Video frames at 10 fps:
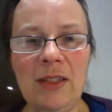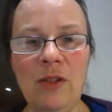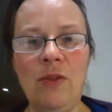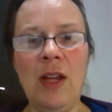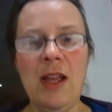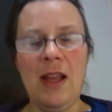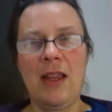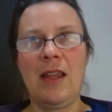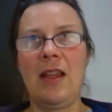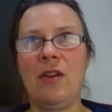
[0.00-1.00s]
So
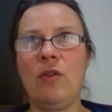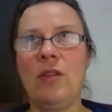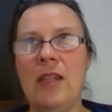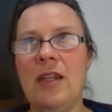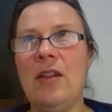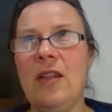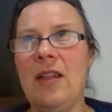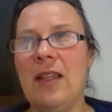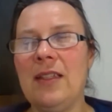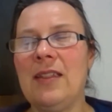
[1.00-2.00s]

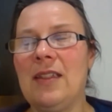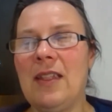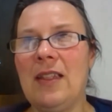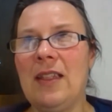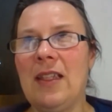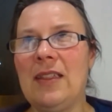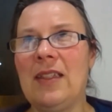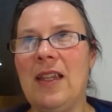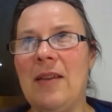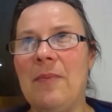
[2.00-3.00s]
that's
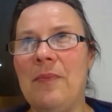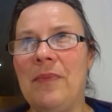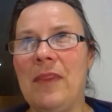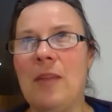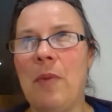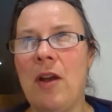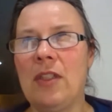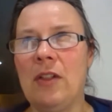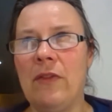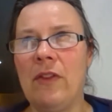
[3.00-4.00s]
the
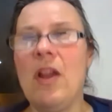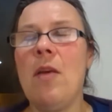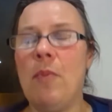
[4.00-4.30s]
positive of it.